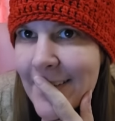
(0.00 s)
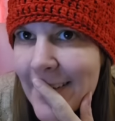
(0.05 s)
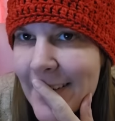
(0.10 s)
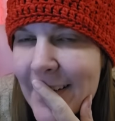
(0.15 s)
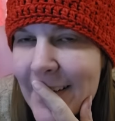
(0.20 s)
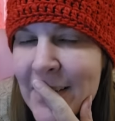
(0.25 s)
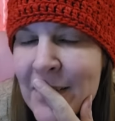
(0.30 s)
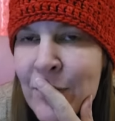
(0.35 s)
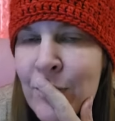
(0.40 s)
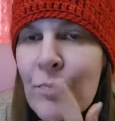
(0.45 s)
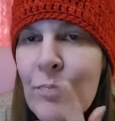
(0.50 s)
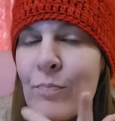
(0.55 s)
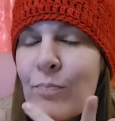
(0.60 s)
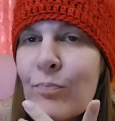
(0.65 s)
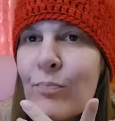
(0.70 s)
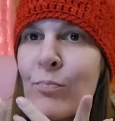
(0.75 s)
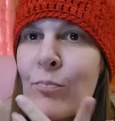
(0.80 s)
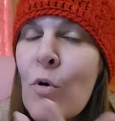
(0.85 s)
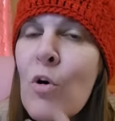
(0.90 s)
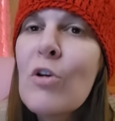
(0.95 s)
It's
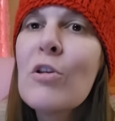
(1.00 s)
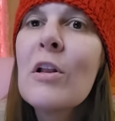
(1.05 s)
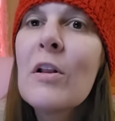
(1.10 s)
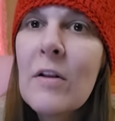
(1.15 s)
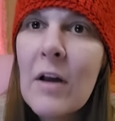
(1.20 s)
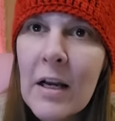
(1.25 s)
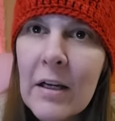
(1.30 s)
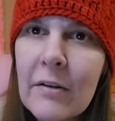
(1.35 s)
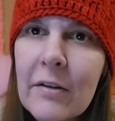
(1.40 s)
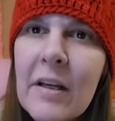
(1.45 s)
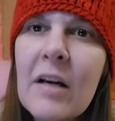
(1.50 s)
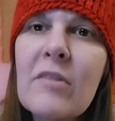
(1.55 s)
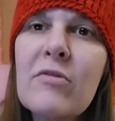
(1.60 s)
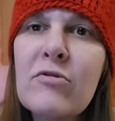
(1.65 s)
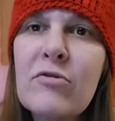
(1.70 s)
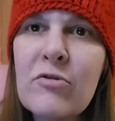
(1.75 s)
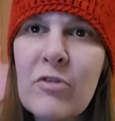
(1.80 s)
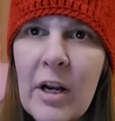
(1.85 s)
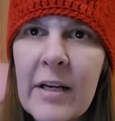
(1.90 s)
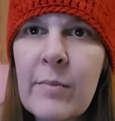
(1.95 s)
more than likely a
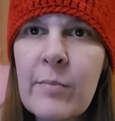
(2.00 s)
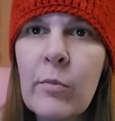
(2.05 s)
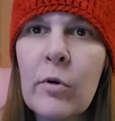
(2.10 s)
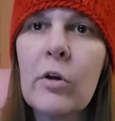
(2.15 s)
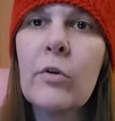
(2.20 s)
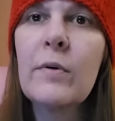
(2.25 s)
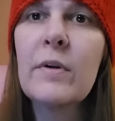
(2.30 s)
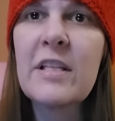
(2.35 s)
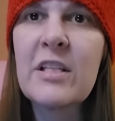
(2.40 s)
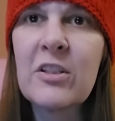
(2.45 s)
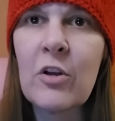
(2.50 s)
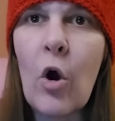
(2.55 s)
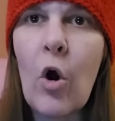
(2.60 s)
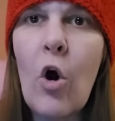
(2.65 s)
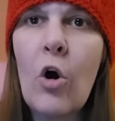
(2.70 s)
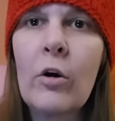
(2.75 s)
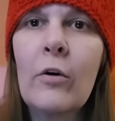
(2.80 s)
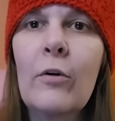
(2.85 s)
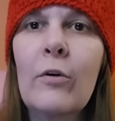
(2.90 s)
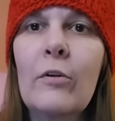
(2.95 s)
Freddie Mercury
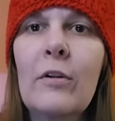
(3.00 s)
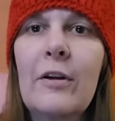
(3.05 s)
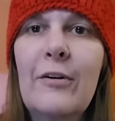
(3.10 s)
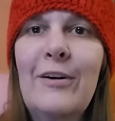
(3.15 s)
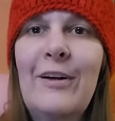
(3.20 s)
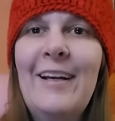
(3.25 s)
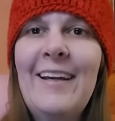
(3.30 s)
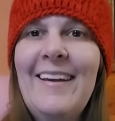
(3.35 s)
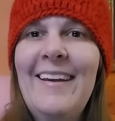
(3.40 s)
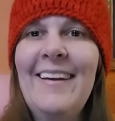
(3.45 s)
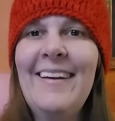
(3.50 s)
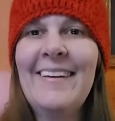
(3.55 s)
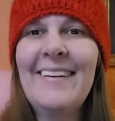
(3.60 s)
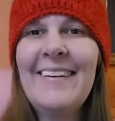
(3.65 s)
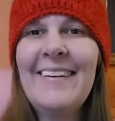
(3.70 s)
song or lyric.